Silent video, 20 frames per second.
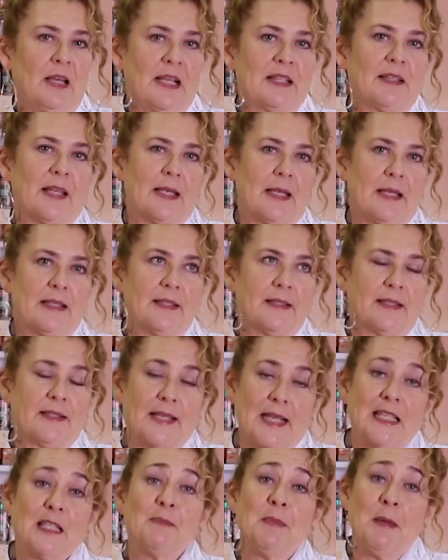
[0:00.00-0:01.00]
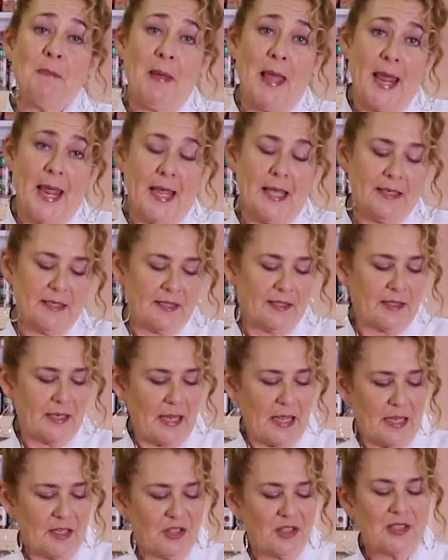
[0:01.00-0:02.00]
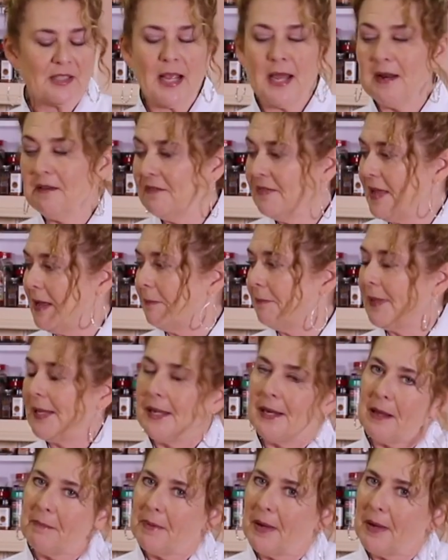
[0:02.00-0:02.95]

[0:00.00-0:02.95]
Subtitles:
It's a sesame paste, and just kind of think peanut